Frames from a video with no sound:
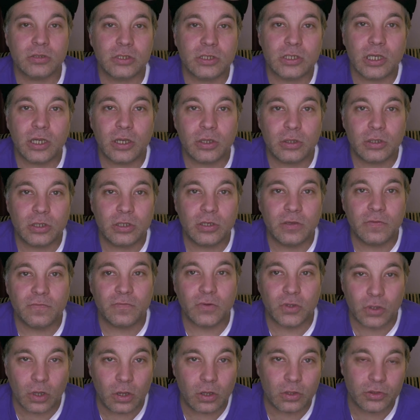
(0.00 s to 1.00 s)
so
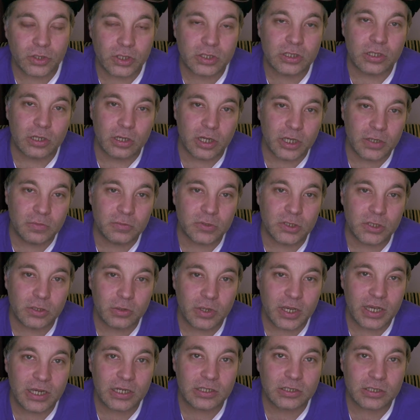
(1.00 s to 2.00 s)
you've got the time
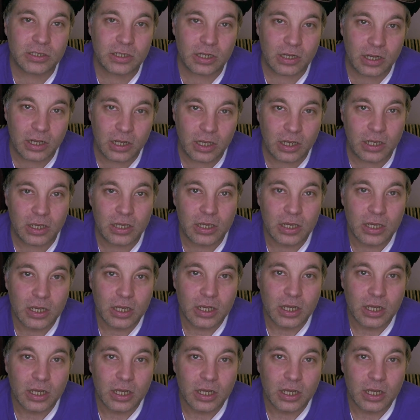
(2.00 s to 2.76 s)
to actually